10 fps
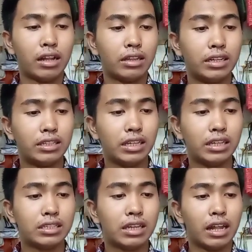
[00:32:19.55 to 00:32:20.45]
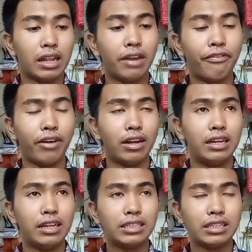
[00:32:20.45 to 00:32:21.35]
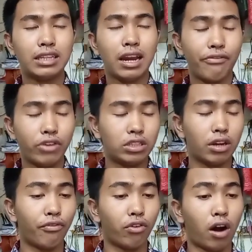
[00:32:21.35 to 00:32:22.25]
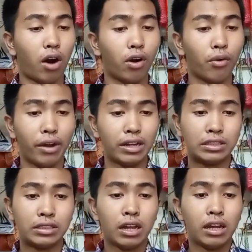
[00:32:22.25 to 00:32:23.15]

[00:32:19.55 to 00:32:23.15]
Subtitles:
this is revision for our ways,